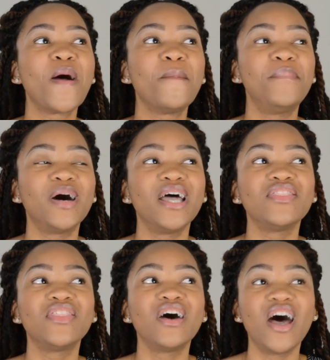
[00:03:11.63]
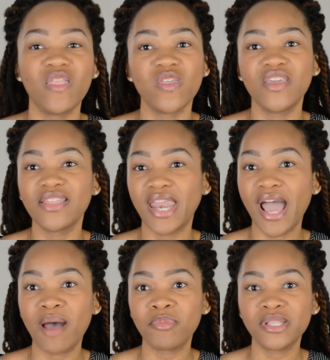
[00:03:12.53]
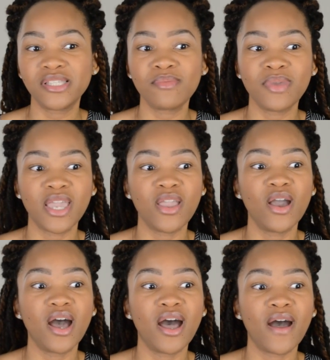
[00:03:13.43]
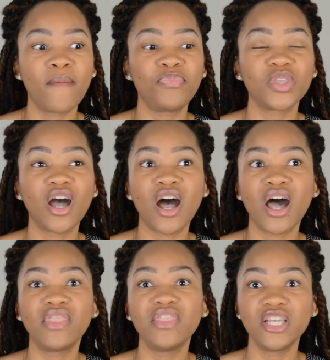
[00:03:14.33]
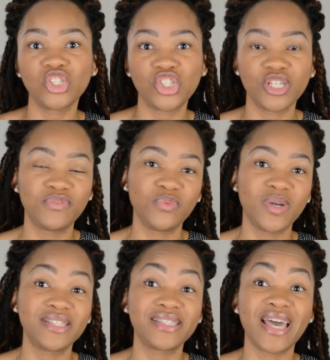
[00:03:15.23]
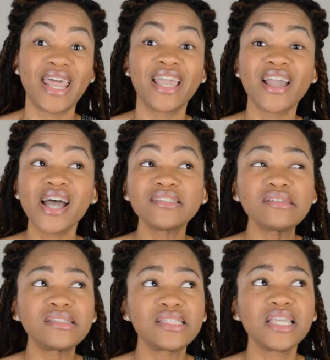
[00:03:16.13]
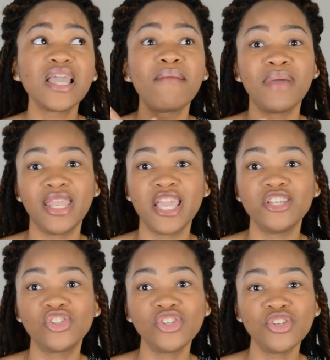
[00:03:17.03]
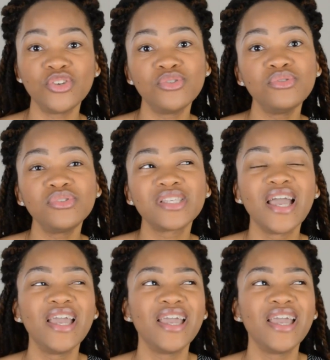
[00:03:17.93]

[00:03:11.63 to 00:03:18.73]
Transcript: But the other thing that happened to me um, on this shift was that I got to see a medication used